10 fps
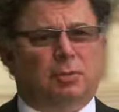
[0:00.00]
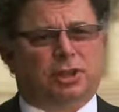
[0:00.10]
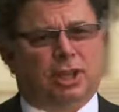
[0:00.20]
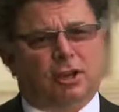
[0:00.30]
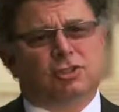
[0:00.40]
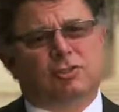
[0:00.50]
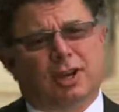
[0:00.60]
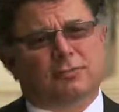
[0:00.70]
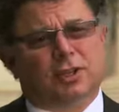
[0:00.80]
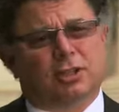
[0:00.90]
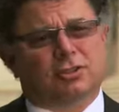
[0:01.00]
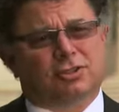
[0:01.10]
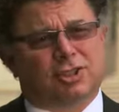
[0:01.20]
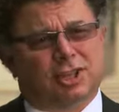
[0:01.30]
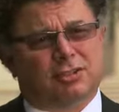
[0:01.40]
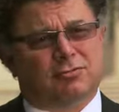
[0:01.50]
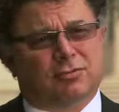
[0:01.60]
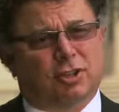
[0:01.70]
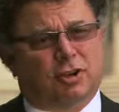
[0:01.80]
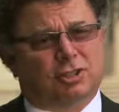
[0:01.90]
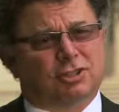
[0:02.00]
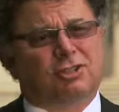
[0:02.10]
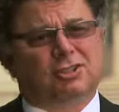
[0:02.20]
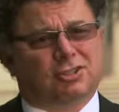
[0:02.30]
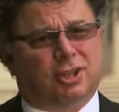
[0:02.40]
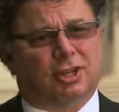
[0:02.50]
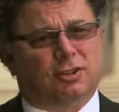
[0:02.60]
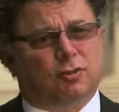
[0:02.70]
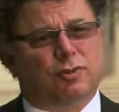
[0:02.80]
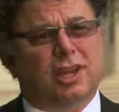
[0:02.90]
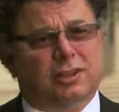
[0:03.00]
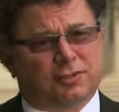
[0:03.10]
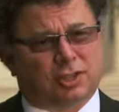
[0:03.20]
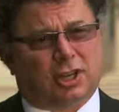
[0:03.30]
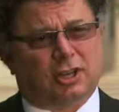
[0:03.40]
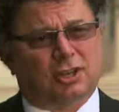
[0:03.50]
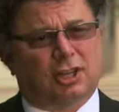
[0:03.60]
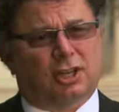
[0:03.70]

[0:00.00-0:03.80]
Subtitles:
they also have to understand the artistic side, the creative side,